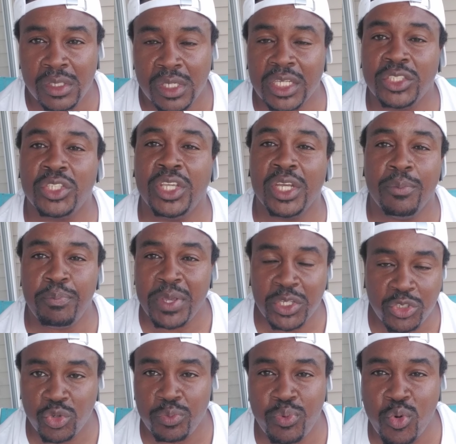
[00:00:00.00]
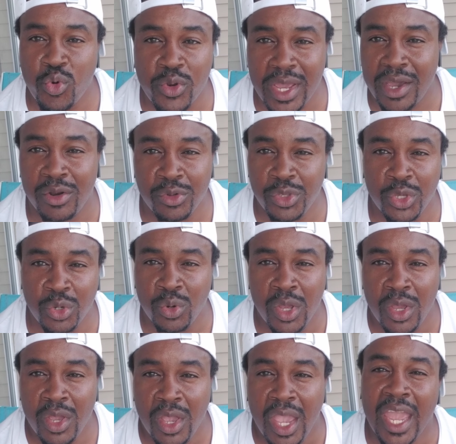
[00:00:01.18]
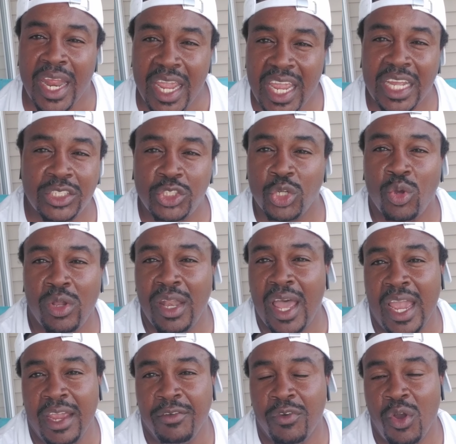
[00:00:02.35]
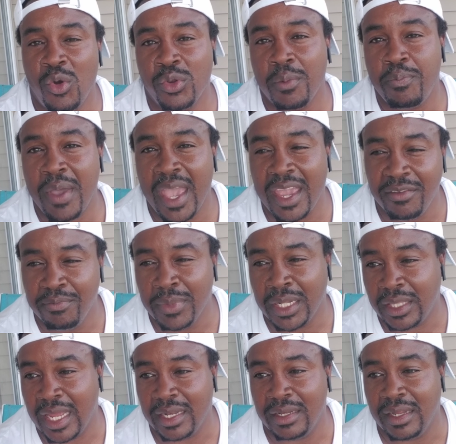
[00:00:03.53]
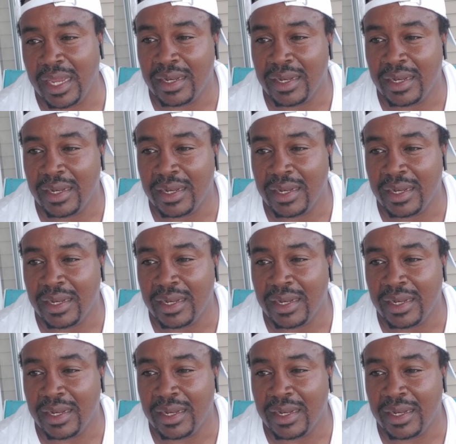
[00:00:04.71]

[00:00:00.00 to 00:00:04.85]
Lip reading: is get a pistol pulled out on you and end your life on the pavement that day.